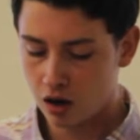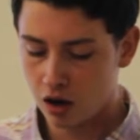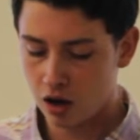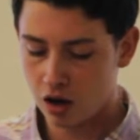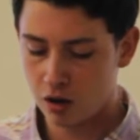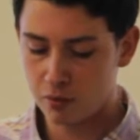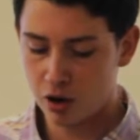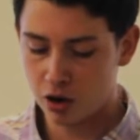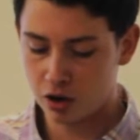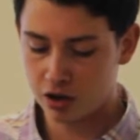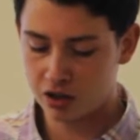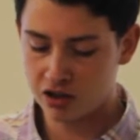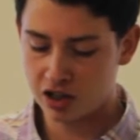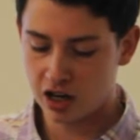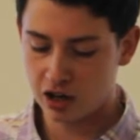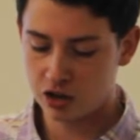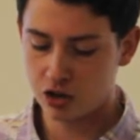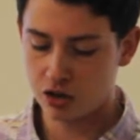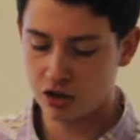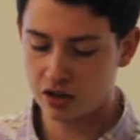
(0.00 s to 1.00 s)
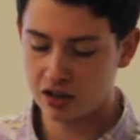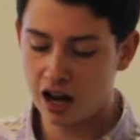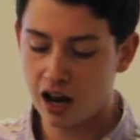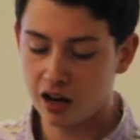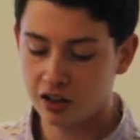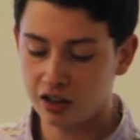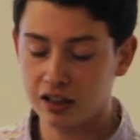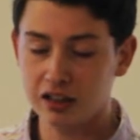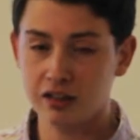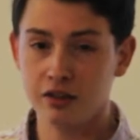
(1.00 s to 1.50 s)
architecture to
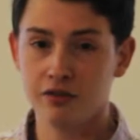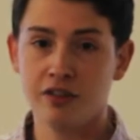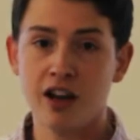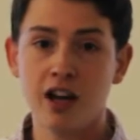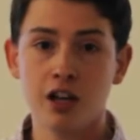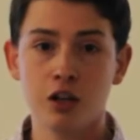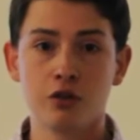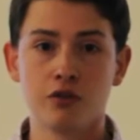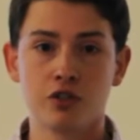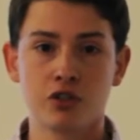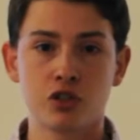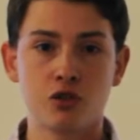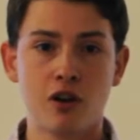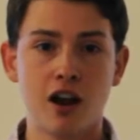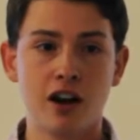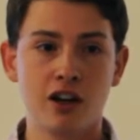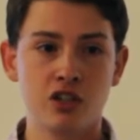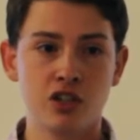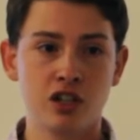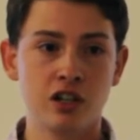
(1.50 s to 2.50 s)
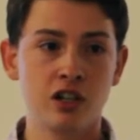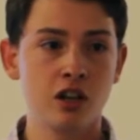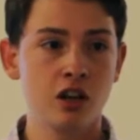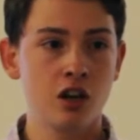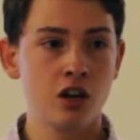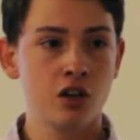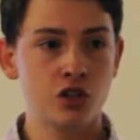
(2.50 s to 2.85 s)
calculate the value of a strategy.